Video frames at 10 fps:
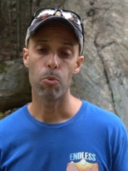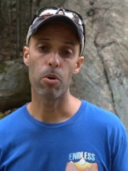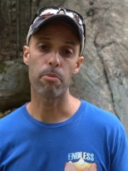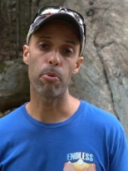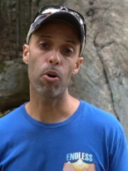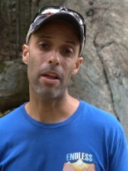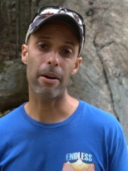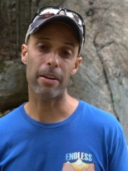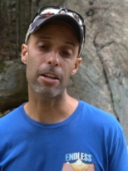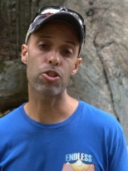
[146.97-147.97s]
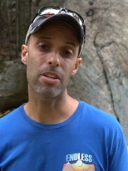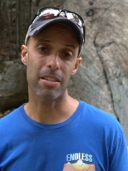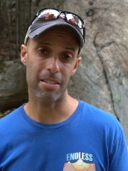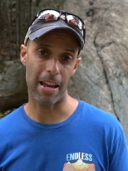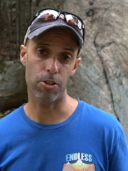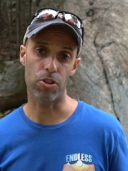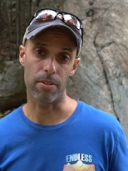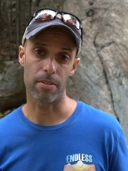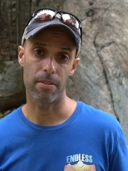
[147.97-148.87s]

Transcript: with pull-out kitchen extension.